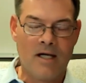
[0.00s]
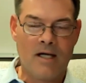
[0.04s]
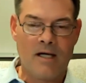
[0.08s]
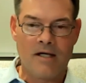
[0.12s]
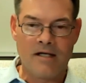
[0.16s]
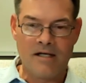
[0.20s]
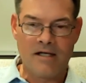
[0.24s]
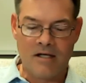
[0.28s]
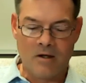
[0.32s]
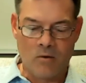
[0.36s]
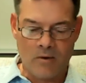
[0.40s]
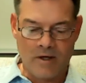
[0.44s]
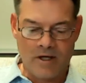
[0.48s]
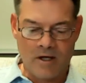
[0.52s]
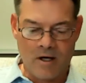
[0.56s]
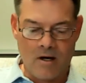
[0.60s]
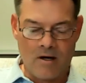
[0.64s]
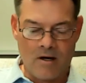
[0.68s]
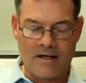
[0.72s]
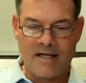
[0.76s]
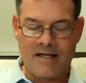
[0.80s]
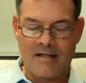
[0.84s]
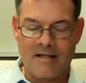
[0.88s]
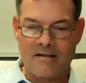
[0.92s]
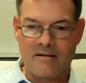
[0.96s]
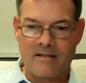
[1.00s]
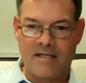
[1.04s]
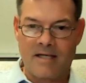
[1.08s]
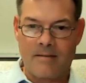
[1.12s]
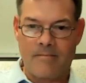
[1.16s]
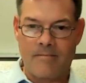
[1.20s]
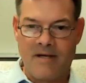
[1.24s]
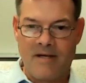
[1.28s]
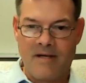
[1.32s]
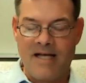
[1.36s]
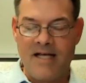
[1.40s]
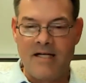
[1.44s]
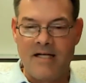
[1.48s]
We all get
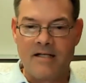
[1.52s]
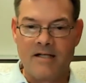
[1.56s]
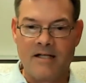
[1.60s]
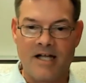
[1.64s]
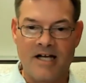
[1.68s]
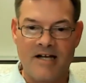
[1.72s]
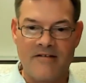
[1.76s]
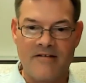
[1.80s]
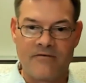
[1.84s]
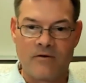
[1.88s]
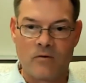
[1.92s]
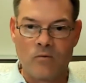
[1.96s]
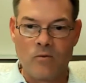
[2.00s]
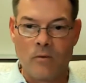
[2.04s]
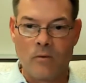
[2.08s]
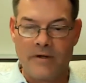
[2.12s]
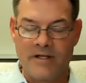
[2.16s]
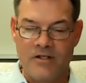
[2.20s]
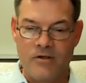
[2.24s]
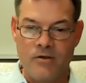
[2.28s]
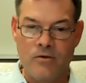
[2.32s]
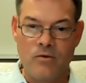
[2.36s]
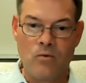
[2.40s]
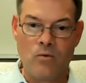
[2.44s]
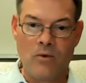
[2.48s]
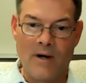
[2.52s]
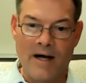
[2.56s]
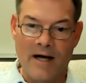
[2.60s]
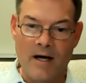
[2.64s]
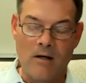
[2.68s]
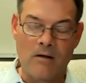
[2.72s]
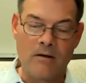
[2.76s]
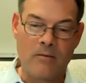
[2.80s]
paid in life for what we do well,